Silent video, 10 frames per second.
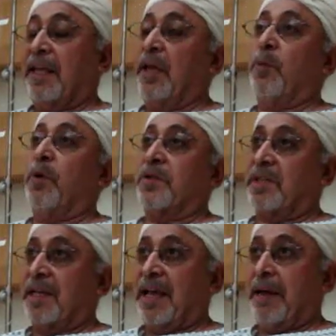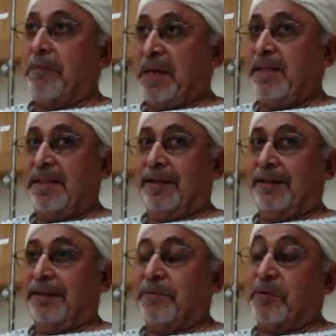it was amazing
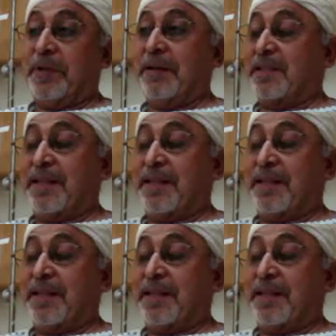and that,